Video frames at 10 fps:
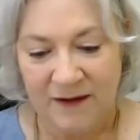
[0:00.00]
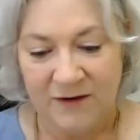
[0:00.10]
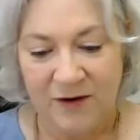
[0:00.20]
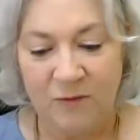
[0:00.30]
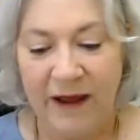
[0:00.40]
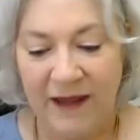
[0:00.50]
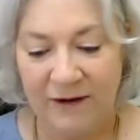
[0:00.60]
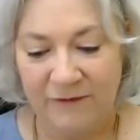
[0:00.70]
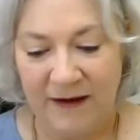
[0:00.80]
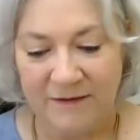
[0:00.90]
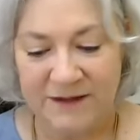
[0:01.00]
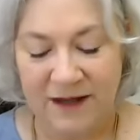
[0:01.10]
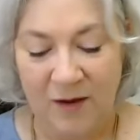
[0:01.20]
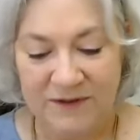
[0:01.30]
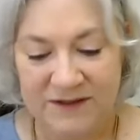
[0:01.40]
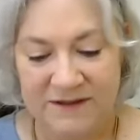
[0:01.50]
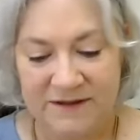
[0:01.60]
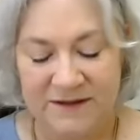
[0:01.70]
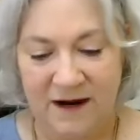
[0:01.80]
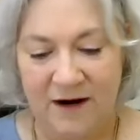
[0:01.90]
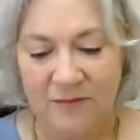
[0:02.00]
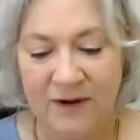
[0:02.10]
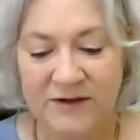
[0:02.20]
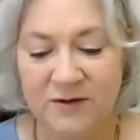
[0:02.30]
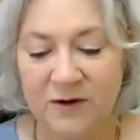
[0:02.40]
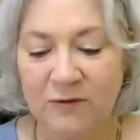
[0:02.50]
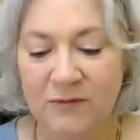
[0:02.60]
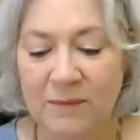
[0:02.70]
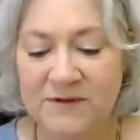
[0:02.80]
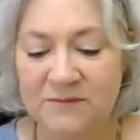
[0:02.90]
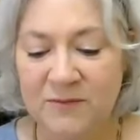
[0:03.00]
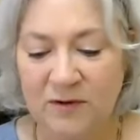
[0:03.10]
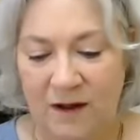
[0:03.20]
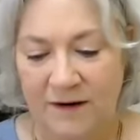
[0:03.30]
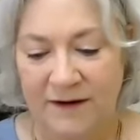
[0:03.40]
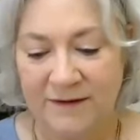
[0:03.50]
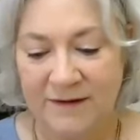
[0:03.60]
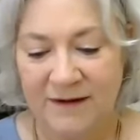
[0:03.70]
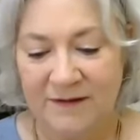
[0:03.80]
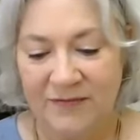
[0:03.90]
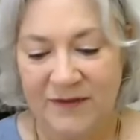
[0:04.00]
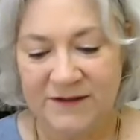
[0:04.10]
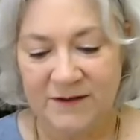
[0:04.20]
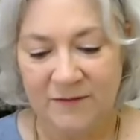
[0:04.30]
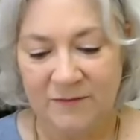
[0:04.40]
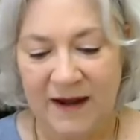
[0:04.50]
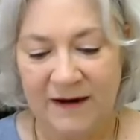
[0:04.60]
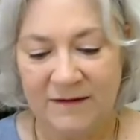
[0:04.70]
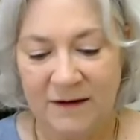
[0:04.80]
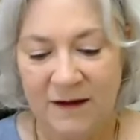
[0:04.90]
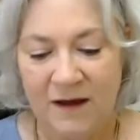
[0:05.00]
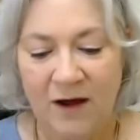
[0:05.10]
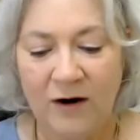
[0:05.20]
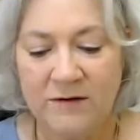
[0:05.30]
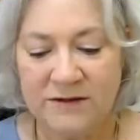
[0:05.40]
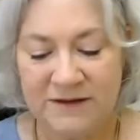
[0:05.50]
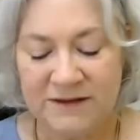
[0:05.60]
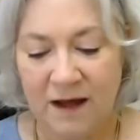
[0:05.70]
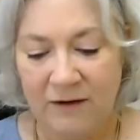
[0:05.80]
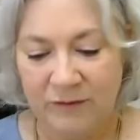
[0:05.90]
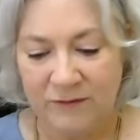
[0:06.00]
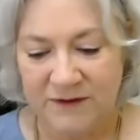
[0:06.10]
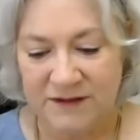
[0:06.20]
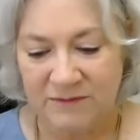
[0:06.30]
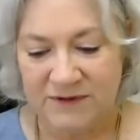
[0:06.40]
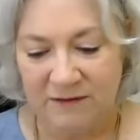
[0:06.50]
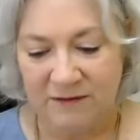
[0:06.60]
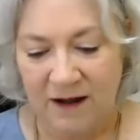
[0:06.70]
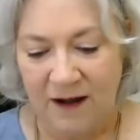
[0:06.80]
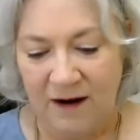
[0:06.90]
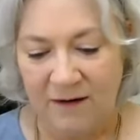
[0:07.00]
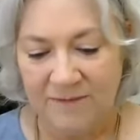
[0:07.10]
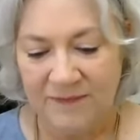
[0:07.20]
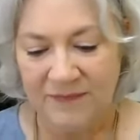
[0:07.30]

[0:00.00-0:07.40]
No way he found to compass his desire, but to corrupt Mulana, this her maid, her to discover for some secret hire.